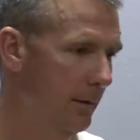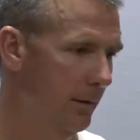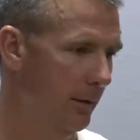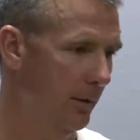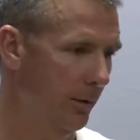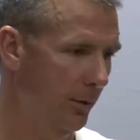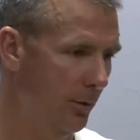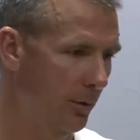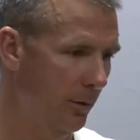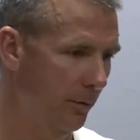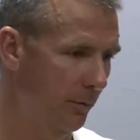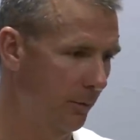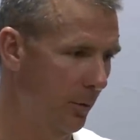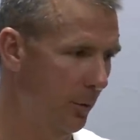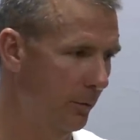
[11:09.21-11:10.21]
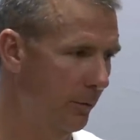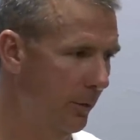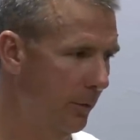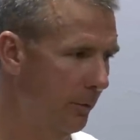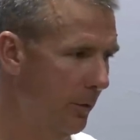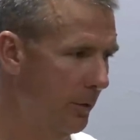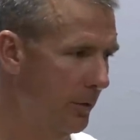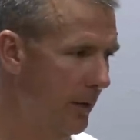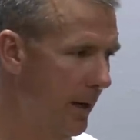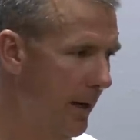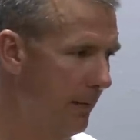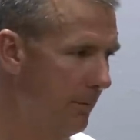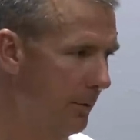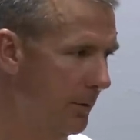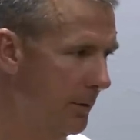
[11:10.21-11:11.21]
you know, you go on the road for the first
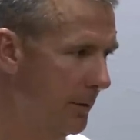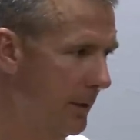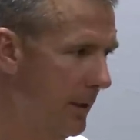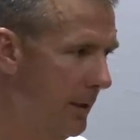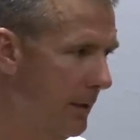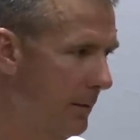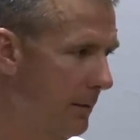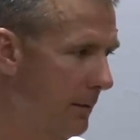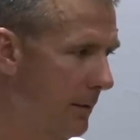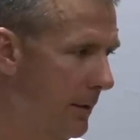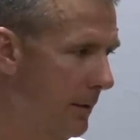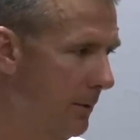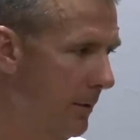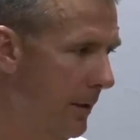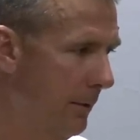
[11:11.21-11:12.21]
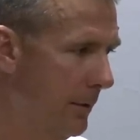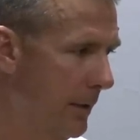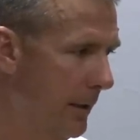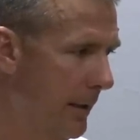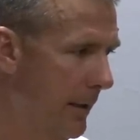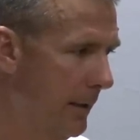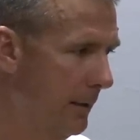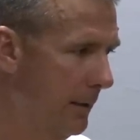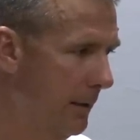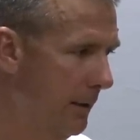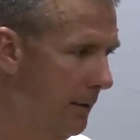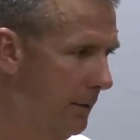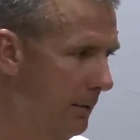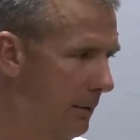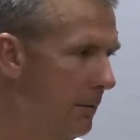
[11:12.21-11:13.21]
time, which is kind of we haven't done that
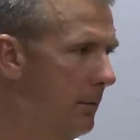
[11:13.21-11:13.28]
here.